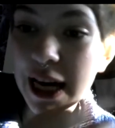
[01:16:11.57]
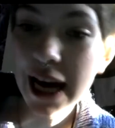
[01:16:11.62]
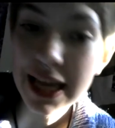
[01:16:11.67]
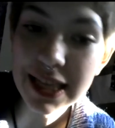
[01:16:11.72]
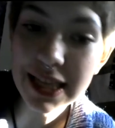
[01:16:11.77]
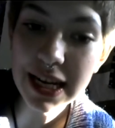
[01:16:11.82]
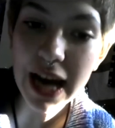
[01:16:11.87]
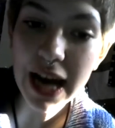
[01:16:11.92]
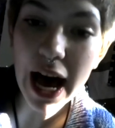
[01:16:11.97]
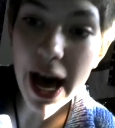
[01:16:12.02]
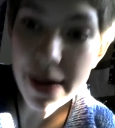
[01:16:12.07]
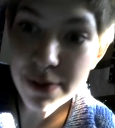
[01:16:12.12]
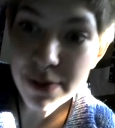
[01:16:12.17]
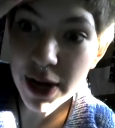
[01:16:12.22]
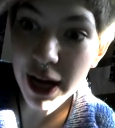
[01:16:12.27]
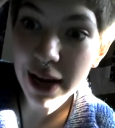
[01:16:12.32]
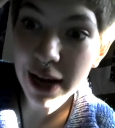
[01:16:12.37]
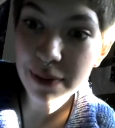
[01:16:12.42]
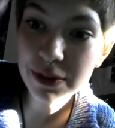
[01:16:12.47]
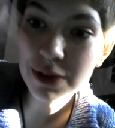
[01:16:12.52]
And then I'm not
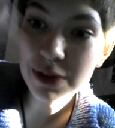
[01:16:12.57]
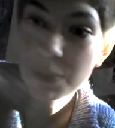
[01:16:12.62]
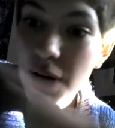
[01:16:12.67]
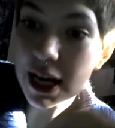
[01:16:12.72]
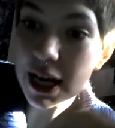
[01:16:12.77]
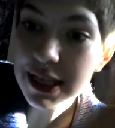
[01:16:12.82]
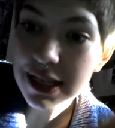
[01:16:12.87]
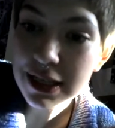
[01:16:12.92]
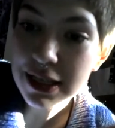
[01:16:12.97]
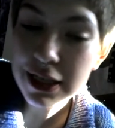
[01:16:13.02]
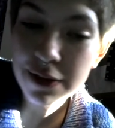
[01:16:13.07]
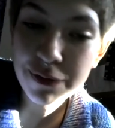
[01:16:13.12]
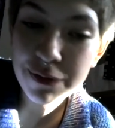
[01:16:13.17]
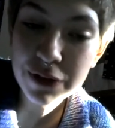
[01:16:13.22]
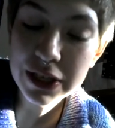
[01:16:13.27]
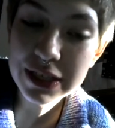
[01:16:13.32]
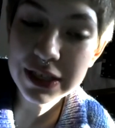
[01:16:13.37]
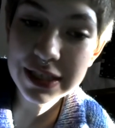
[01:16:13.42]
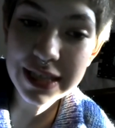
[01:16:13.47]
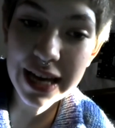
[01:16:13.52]
able to process the
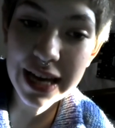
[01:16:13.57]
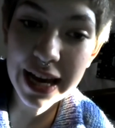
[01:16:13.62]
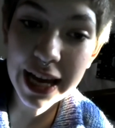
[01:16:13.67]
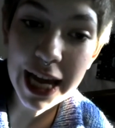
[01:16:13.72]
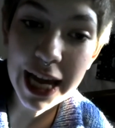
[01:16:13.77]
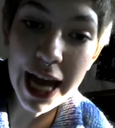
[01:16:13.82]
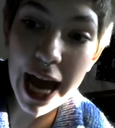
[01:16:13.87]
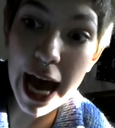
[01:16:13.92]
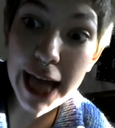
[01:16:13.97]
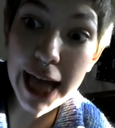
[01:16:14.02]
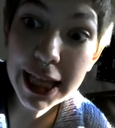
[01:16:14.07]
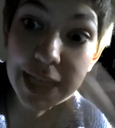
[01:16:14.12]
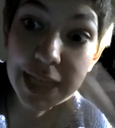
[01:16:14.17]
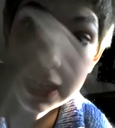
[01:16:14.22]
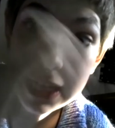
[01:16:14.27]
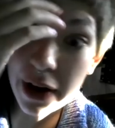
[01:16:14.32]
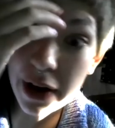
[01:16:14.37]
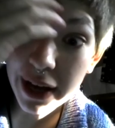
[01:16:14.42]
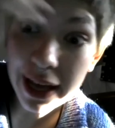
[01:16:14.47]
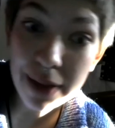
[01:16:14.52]
first thing, and then
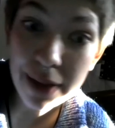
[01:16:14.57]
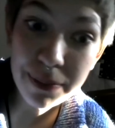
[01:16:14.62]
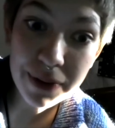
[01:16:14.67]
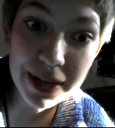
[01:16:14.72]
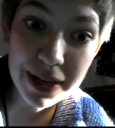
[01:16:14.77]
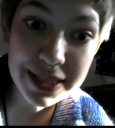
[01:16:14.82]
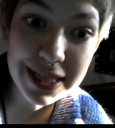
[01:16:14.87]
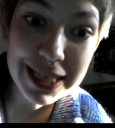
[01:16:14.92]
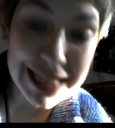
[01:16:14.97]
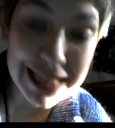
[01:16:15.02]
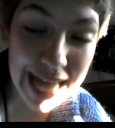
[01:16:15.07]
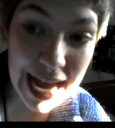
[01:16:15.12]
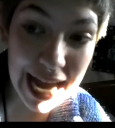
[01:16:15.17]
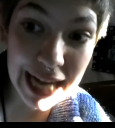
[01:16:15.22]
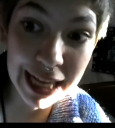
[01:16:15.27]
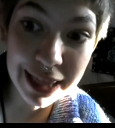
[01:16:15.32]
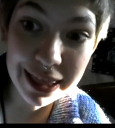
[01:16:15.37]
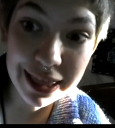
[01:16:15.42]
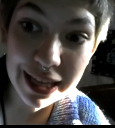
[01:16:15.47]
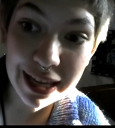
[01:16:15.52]
now I can't process
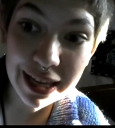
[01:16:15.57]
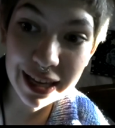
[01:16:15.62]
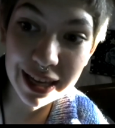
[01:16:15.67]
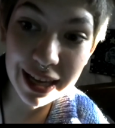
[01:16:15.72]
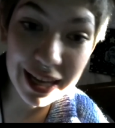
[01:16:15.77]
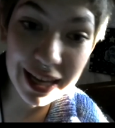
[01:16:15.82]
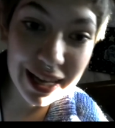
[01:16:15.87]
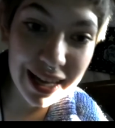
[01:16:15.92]
anything.